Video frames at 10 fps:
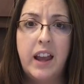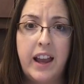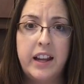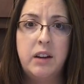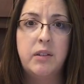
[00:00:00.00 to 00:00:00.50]

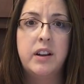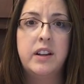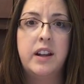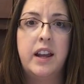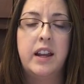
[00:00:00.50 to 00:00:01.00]

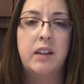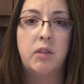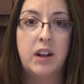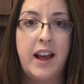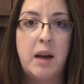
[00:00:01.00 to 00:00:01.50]
accurate and
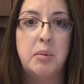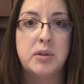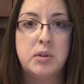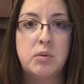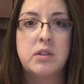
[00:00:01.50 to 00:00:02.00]
reliable
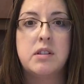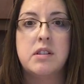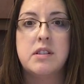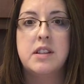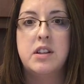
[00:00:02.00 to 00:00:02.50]

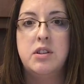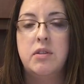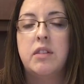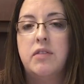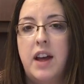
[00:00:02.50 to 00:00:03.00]
sources that you
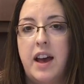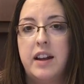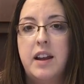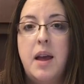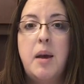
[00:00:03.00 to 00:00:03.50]
can
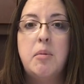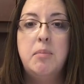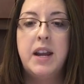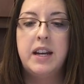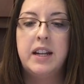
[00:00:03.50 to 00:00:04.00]
find,
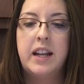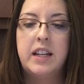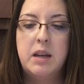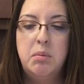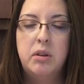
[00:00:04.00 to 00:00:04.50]
meaning that
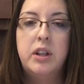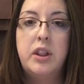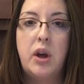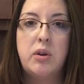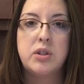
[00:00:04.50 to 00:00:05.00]
typically
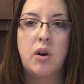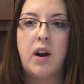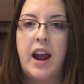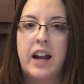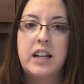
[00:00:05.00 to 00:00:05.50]
those are
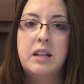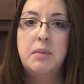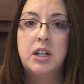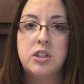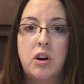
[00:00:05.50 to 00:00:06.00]

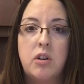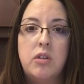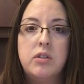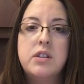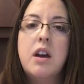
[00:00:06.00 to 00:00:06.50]
academic
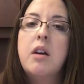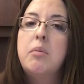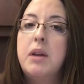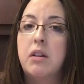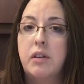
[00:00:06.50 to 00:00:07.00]
journals,
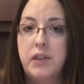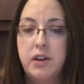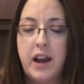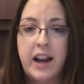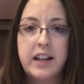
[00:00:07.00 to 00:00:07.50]

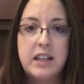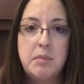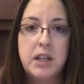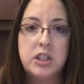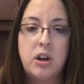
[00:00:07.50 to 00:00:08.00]
peer-reviewed
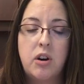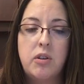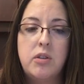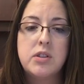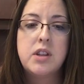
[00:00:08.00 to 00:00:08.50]
academic
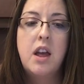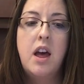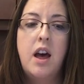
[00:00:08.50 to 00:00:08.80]
journals.